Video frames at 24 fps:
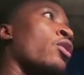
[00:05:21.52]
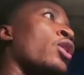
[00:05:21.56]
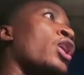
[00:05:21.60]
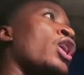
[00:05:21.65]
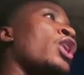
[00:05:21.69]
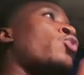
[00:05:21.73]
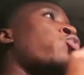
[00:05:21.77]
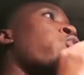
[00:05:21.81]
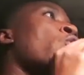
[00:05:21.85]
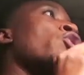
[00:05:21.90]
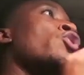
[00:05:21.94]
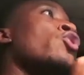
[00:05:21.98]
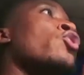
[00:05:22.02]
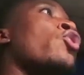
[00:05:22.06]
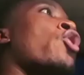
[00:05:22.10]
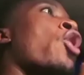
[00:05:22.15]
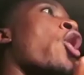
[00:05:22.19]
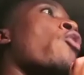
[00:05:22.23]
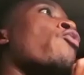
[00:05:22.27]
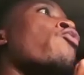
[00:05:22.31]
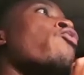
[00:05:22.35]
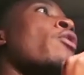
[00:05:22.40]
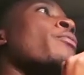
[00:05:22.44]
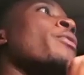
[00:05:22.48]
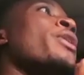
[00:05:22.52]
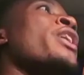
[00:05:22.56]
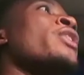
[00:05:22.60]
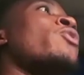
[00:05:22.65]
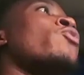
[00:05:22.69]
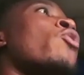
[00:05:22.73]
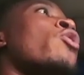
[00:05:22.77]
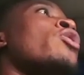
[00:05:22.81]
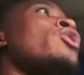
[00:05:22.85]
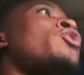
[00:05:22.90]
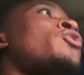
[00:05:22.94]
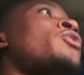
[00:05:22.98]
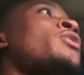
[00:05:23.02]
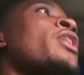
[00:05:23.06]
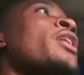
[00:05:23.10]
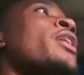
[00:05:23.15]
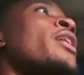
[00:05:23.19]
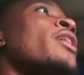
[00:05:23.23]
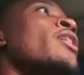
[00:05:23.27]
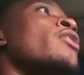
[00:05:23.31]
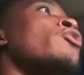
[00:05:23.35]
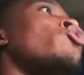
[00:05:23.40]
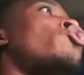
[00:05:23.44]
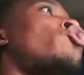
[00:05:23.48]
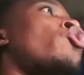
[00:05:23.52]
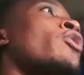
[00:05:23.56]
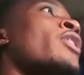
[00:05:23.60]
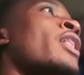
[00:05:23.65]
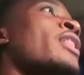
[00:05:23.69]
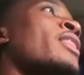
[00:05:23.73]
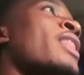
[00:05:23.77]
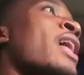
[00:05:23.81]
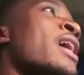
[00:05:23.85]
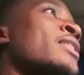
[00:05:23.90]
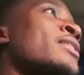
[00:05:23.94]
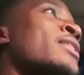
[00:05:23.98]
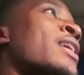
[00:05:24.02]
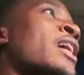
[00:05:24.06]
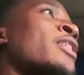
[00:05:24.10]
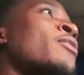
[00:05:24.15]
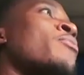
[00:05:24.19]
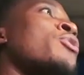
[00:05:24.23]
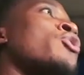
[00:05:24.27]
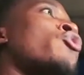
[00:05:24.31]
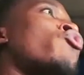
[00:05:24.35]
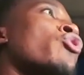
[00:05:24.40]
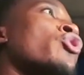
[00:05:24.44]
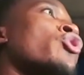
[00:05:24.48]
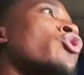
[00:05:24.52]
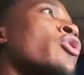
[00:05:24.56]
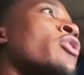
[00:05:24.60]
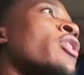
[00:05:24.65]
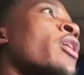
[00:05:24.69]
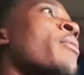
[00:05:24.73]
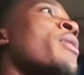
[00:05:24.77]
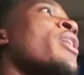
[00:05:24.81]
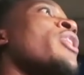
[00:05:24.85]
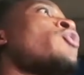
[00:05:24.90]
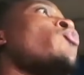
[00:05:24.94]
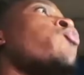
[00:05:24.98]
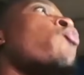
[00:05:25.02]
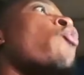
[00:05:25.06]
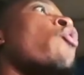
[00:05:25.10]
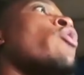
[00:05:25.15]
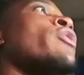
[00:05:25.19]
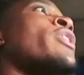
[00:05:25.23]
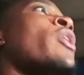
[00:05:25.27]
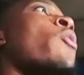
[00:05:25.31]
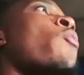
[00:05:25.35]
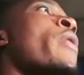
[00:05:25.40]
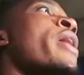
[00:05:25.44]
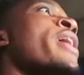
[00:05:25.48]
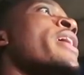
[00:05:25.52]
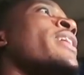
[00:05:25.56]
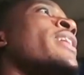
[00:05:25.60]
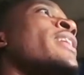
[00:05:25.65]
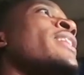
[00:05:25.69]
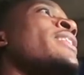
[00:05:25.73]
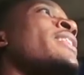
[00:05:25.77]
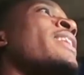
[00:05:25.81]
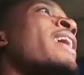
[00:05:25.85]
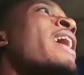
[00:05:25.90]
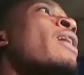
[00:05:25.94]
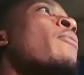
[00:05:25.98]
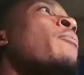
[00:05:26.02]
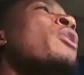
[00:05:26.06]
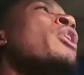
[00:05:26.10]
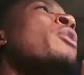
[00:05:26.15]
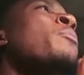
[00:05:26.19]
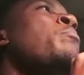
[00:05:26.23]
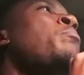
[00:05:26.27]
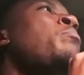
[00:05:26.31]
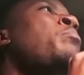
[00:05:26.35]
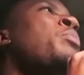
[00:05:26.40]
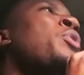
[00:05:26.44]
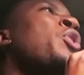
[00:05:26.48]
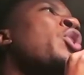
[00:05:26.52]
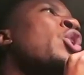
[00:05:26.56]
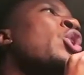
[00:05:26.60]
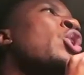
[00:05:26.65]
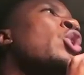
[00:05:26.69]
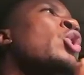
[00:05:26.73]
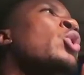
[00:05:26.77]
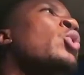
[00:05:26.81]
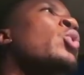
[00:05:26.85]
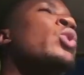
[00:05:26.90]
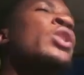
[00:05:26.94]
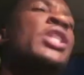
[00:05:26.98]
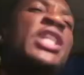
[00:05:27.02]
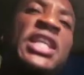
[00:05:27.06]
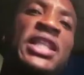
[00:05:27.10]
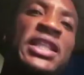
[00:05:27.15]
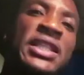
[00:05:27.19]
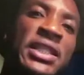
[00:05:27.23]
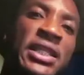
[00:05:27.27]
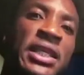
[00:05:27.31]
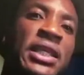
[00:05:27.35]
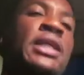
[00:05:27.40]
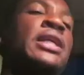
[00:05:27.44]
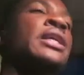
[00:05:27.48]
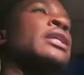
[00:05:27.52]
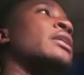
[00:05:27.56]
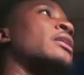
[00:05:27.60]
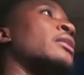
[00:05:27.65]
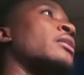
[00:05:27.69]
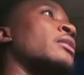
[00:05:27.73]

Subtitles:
It wasn't corrupt. You see, Jonathan's administration, they were impunity.